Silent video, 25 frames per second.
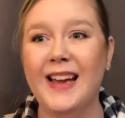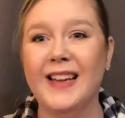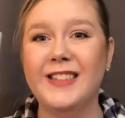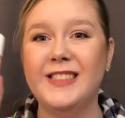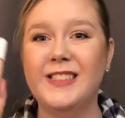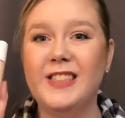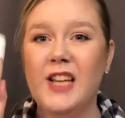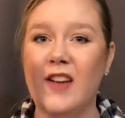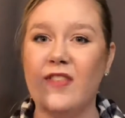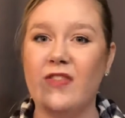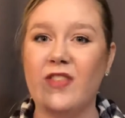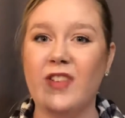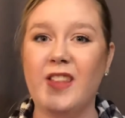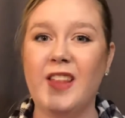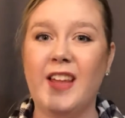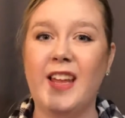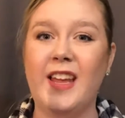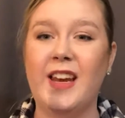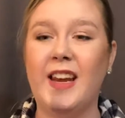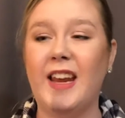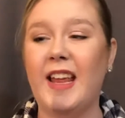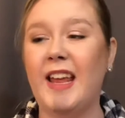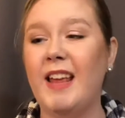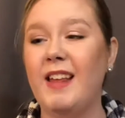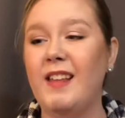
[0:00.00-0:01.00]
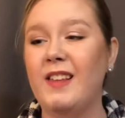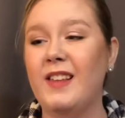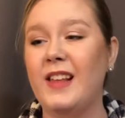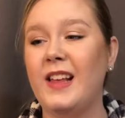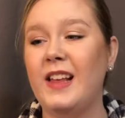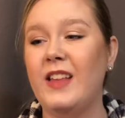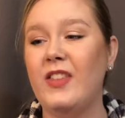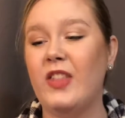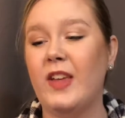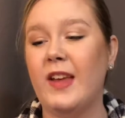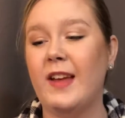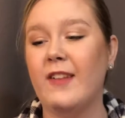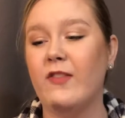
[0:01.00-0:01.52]
definitely an easy
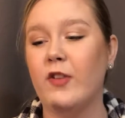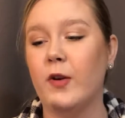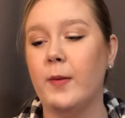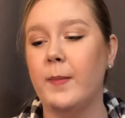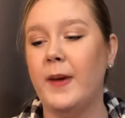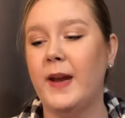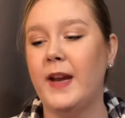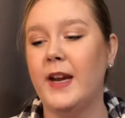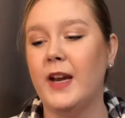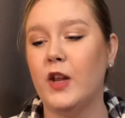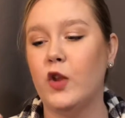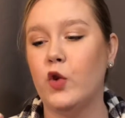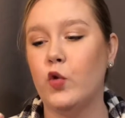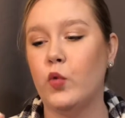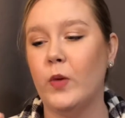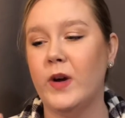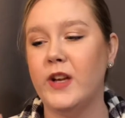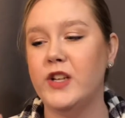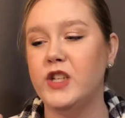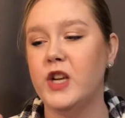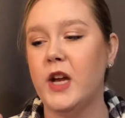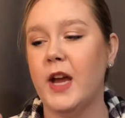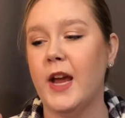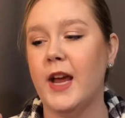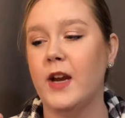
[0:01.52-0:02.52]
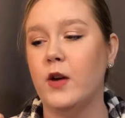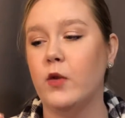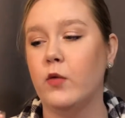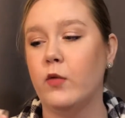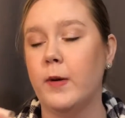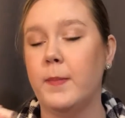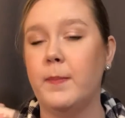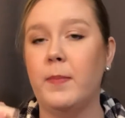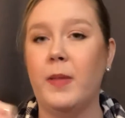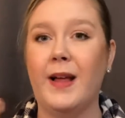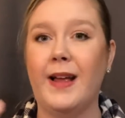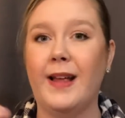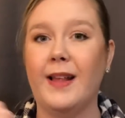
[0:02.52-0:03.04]
thing for me to switch and
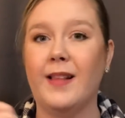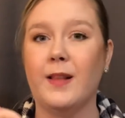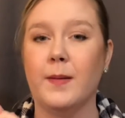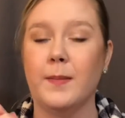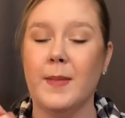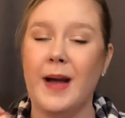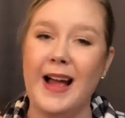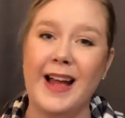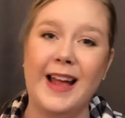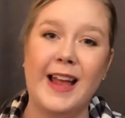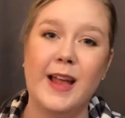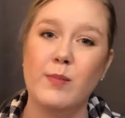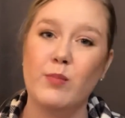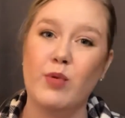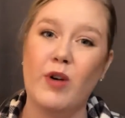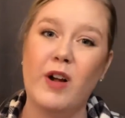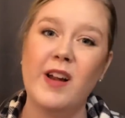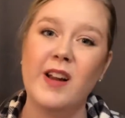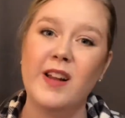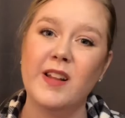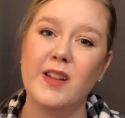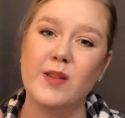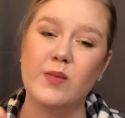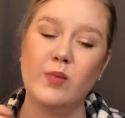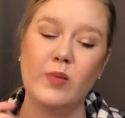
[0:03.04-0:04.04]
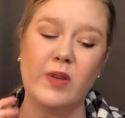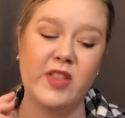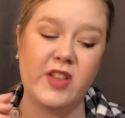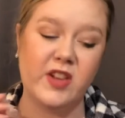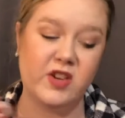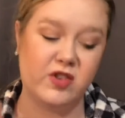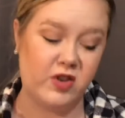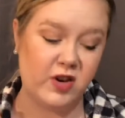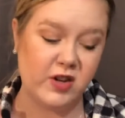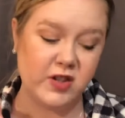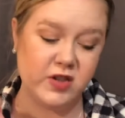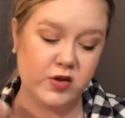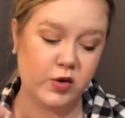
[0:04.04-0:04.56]
replace some high-end products with a
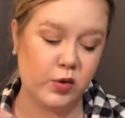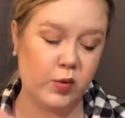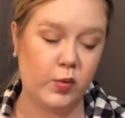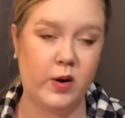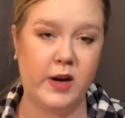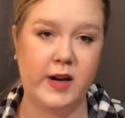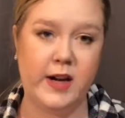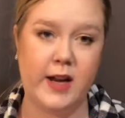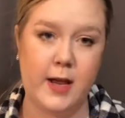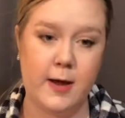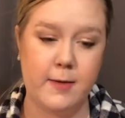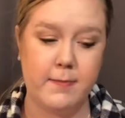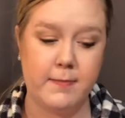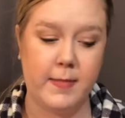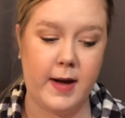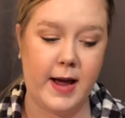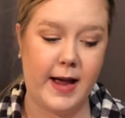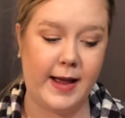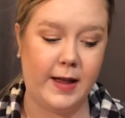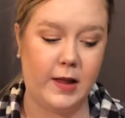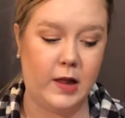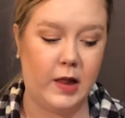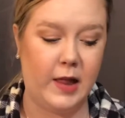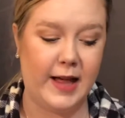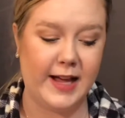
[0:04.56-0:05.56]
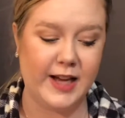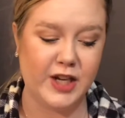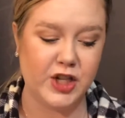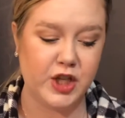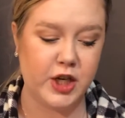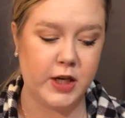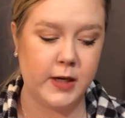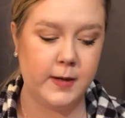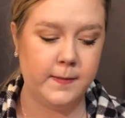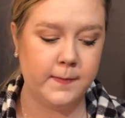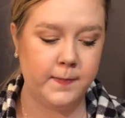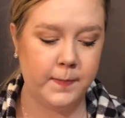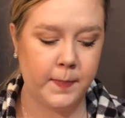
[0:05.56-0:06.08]
drugstore one in my collection.